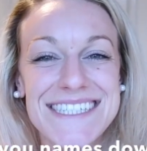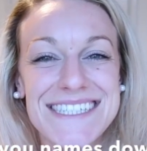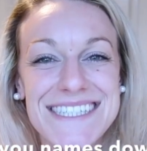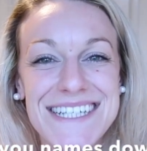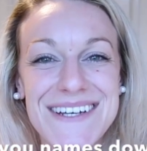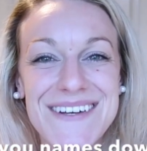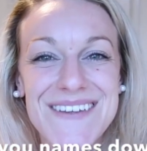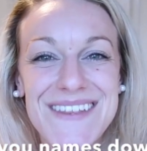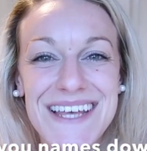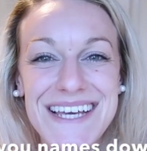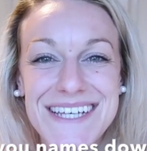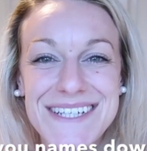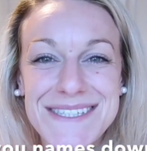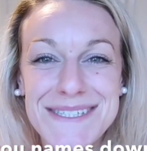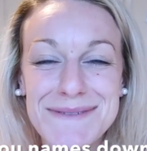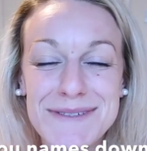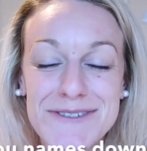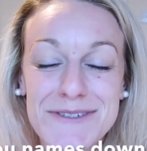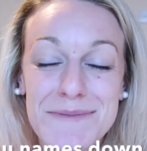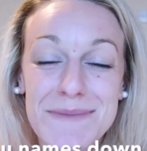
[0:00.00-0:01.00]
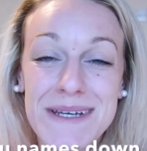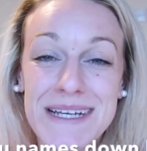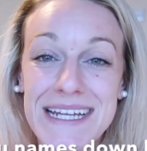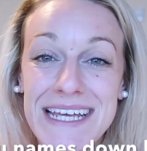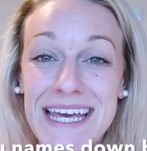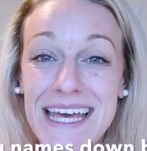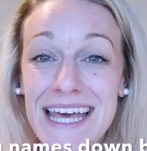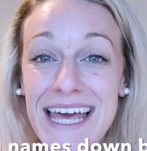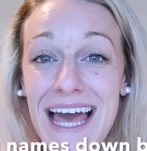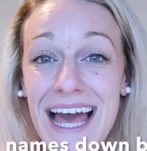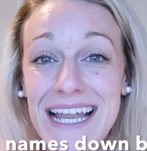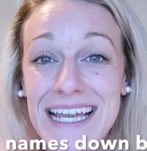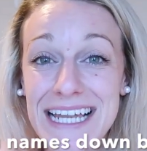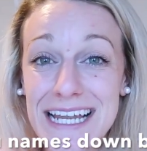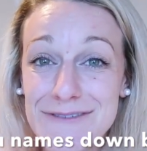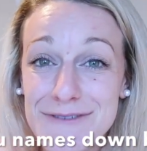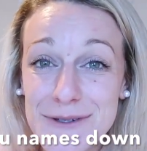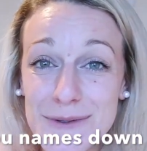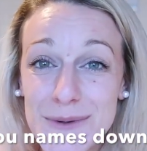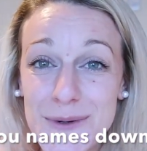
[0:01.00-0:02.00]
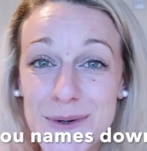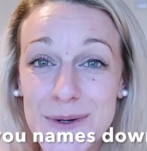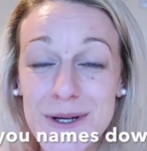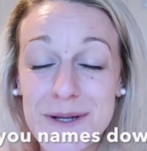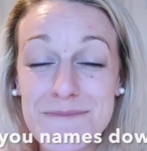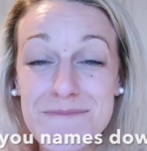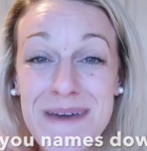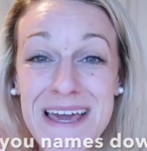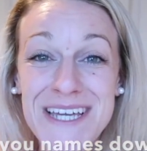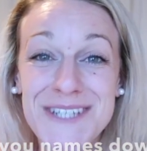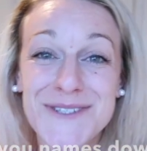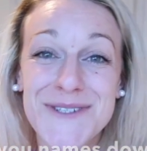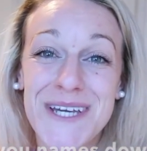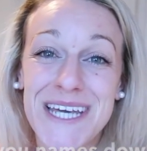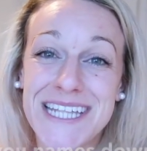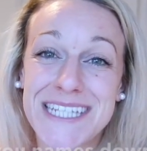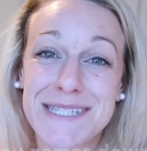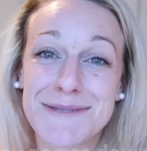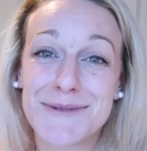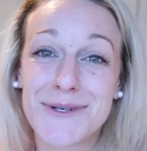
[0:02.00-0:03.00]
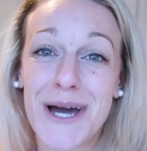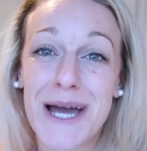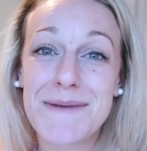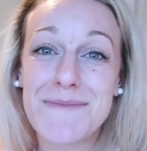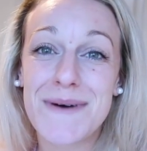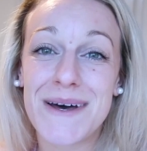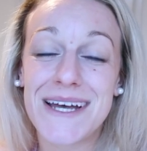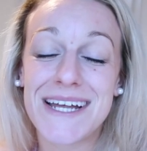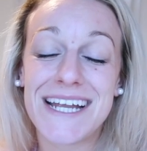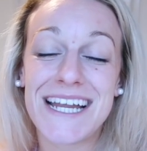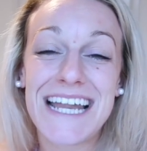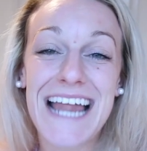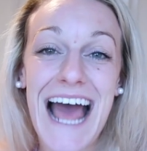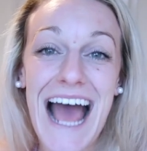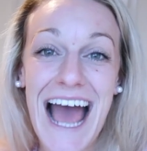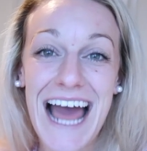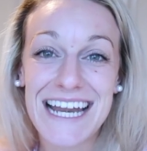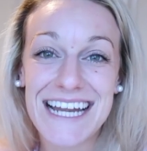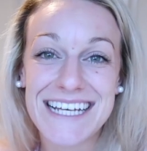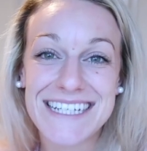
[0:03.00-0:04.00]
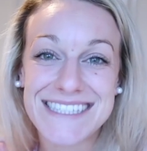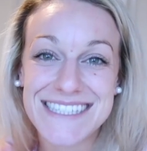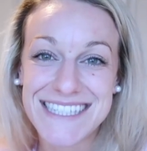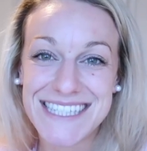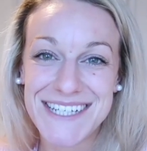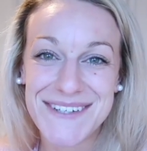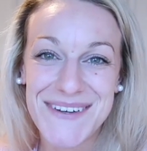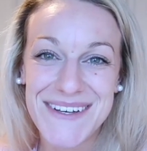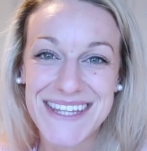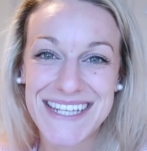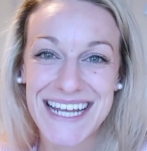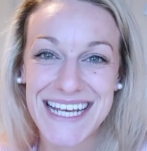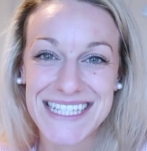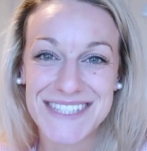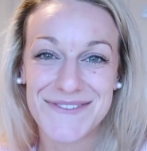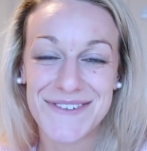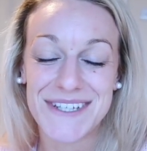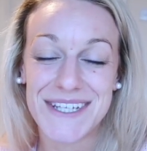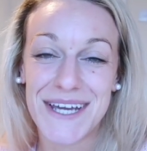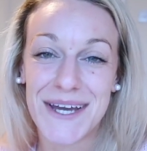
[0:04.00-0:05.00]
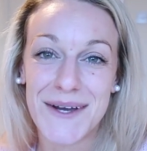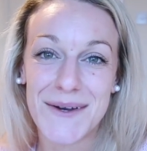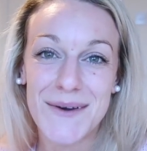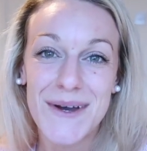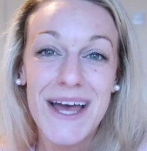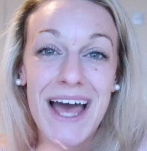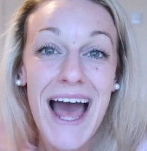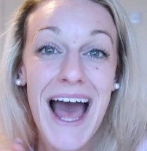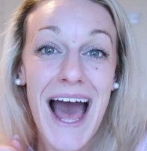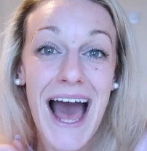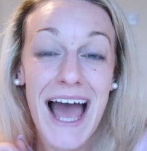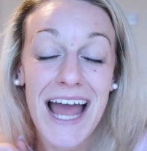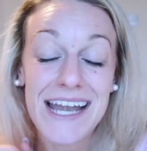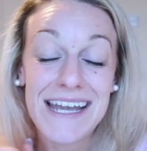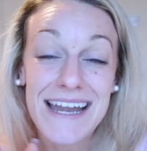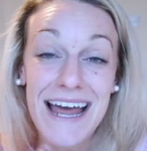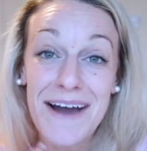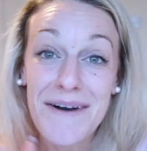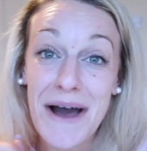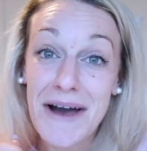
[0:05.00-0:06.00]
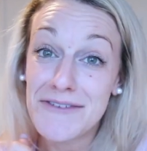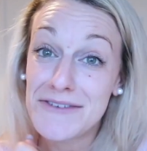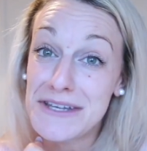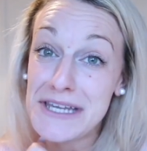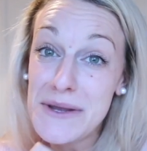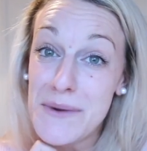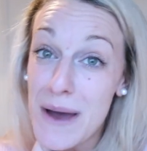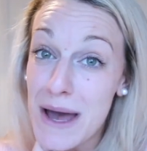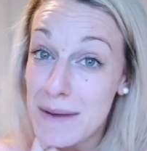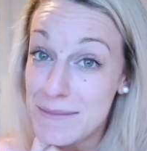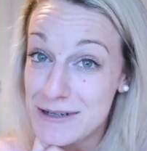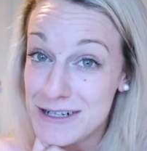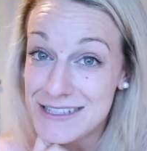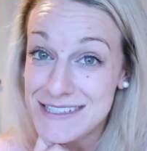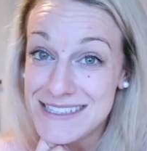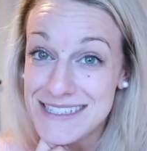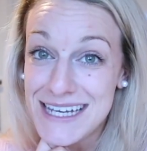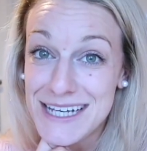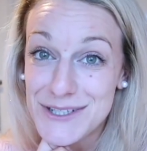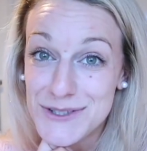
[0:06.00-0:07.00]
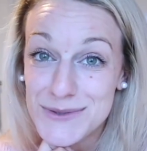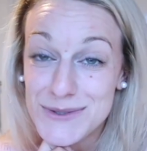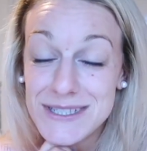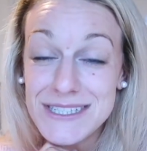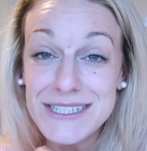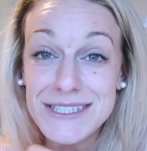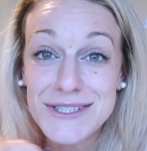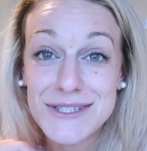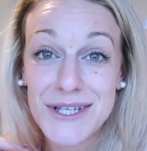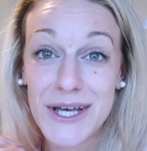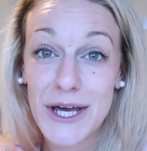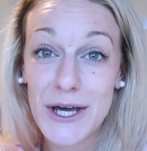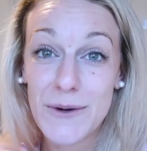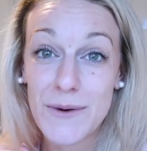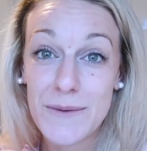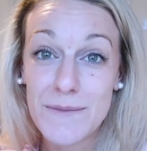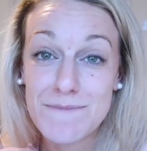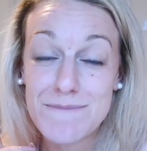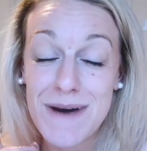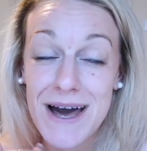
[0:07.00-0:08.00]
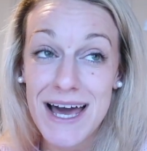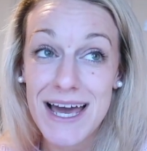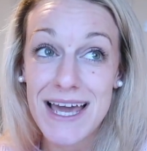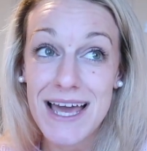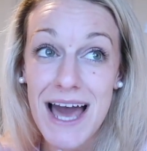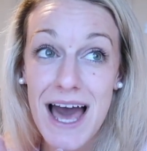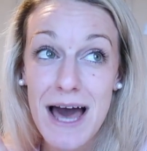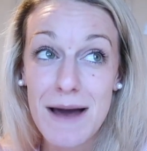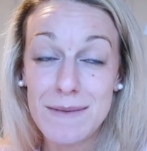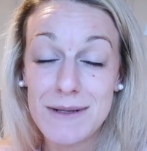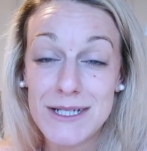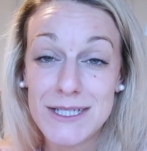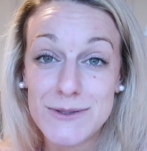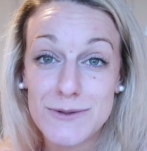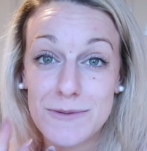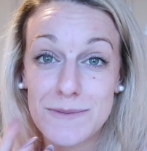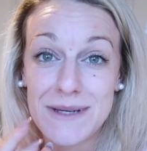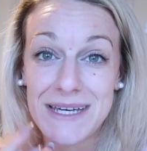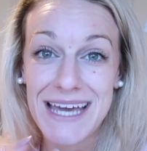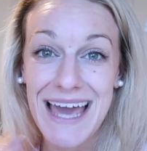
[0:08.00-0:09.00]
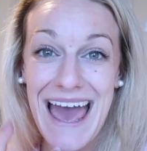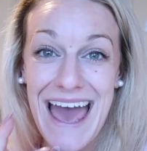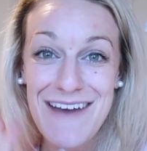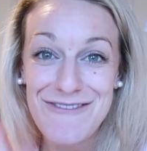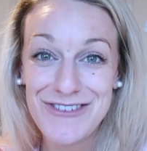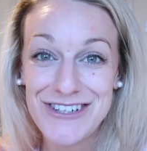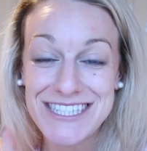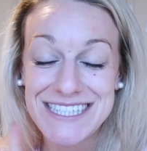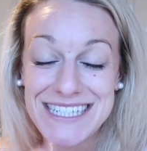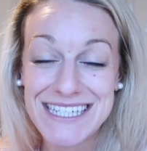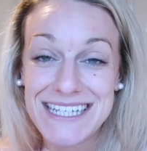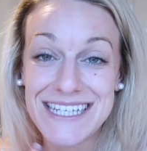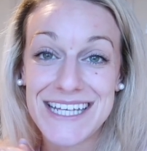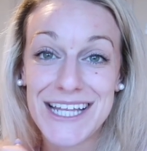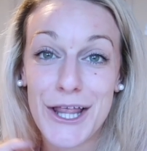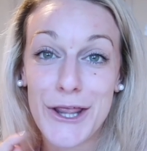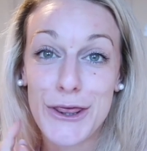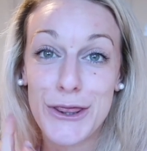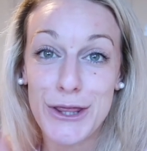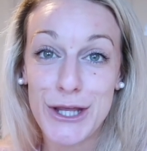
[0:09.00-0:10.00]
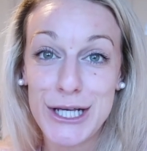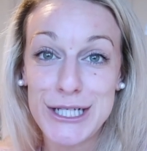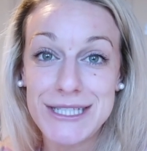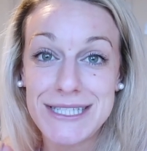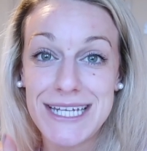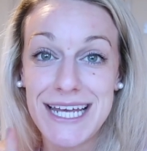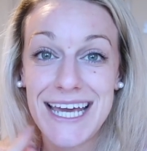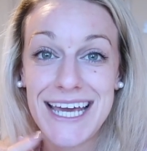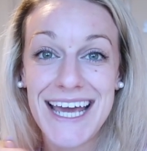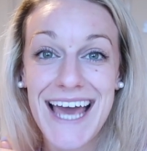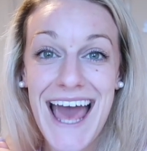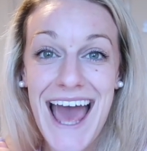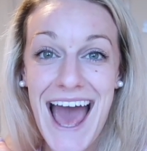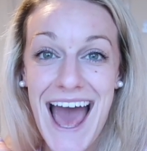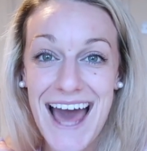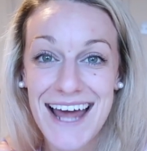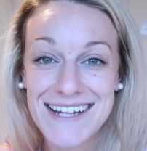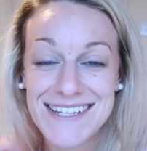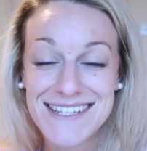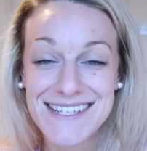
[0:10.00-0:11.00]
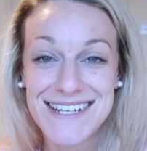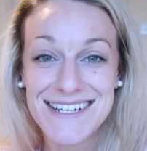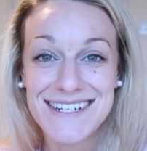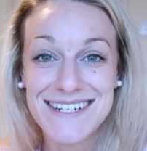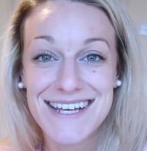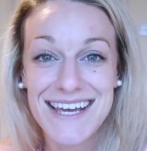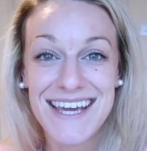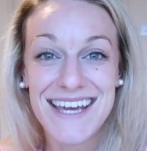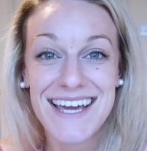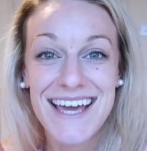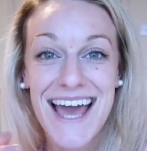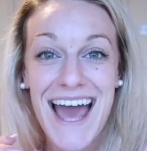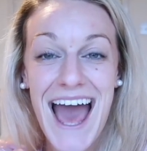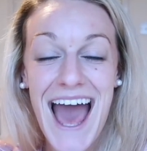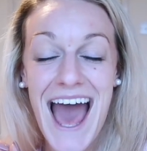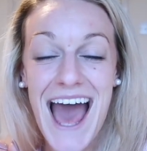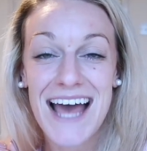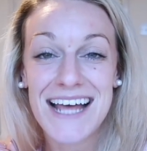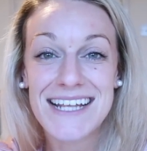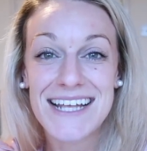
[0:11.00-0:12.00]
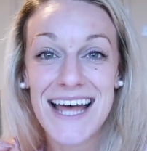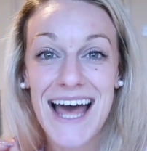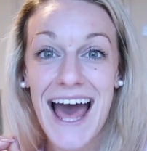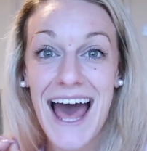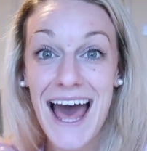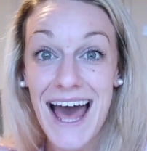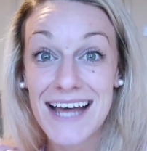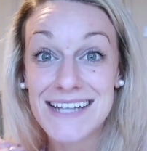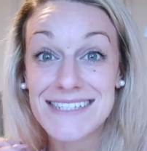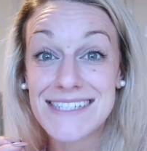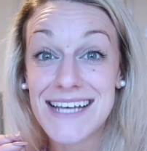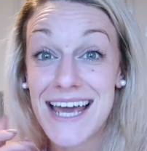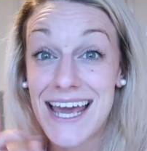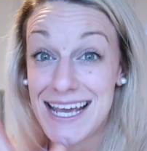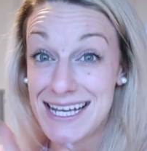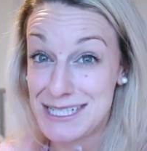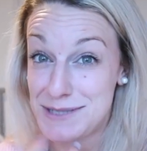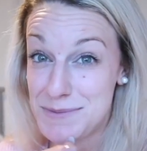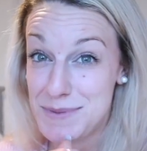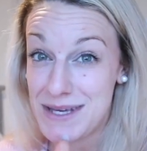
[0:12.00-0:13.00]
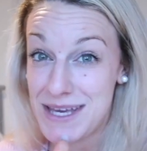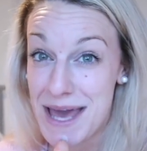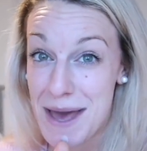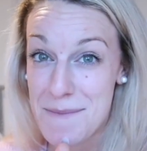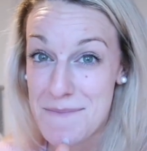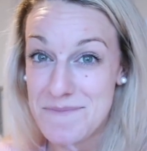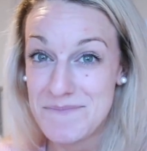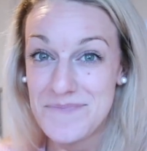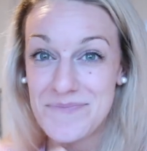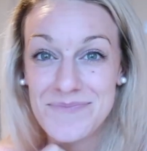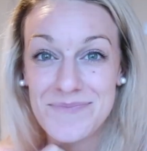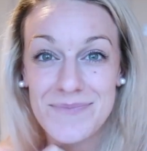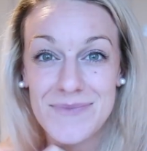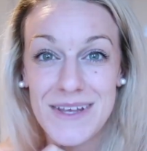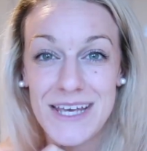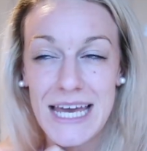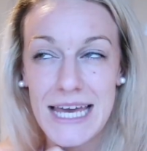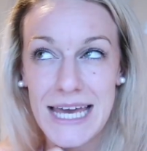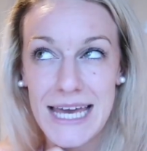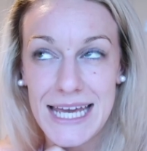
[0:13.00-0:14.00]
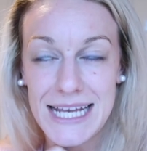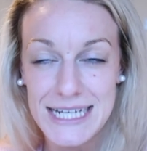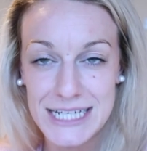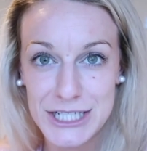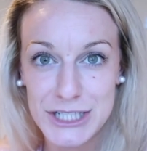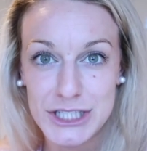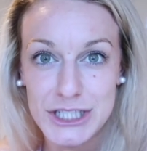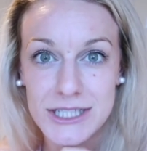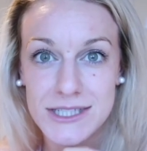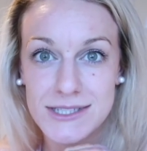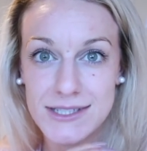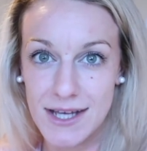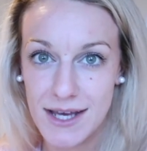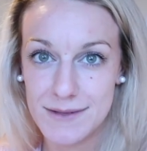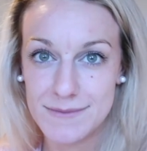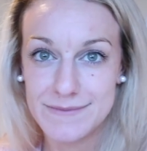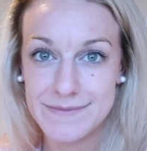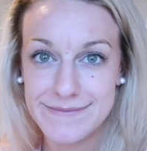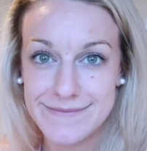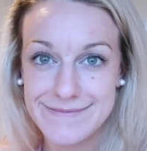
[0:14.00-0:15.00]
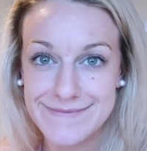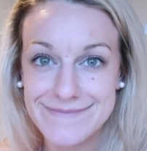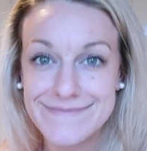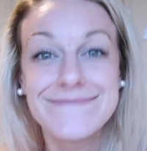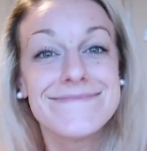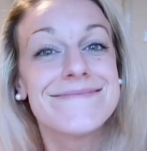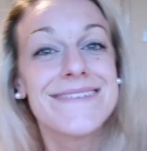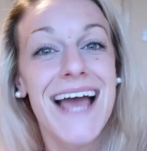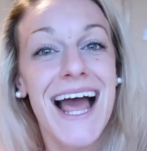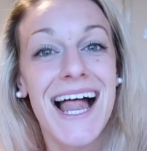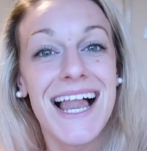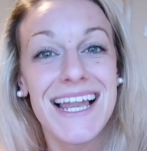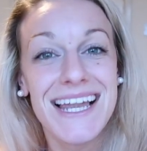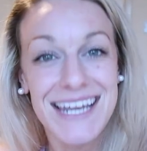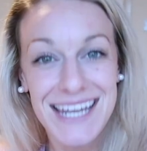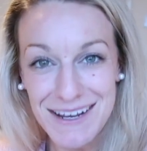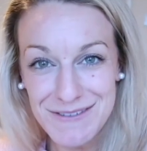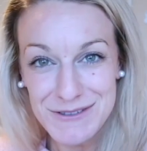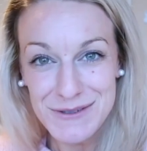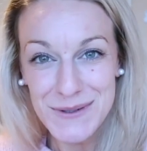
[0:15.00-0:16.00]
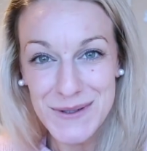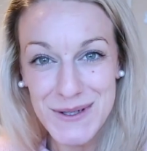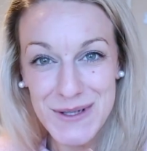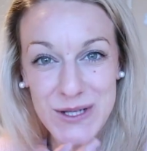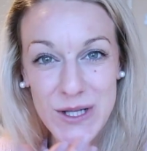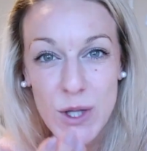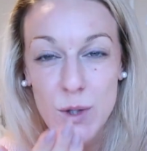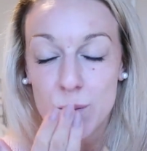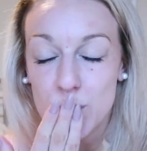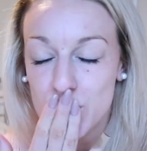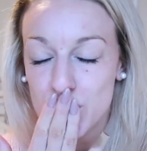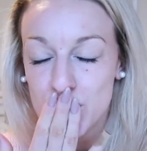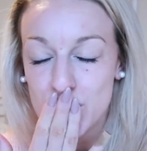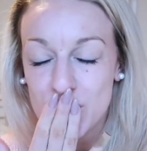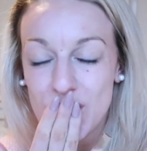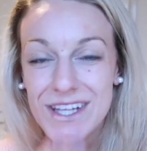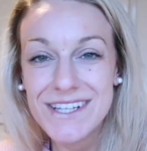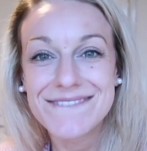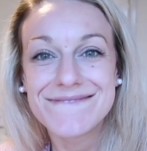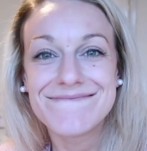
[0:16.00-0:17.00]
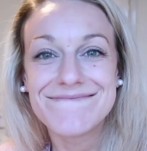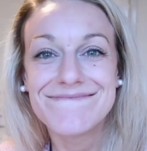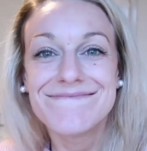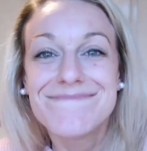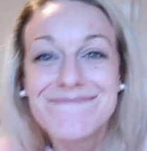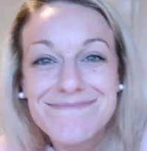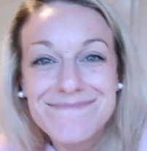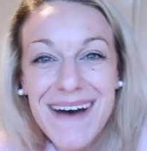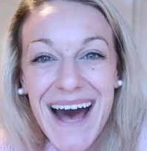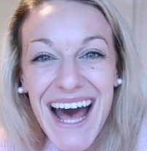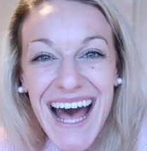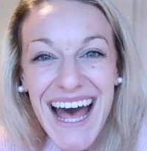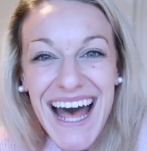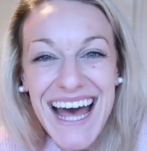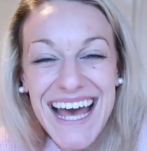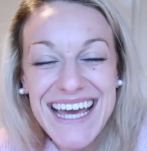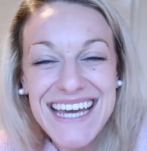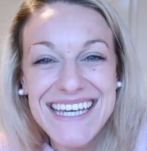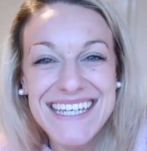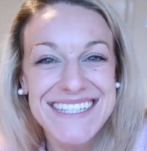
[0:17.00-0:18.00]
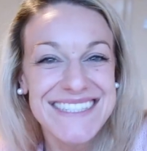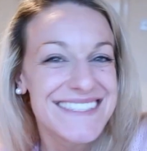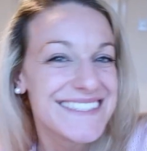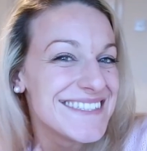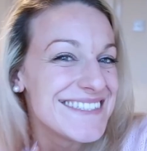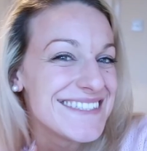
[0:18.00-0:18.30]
So thank you so much for being here. I love you all. Make sure you hit the subscribe button, and I'll see you in the next video. I now have a new uploading schedule. So my uploads will be every single Thursday and Sunday at 8 p.m. English time. Love you all. Bye.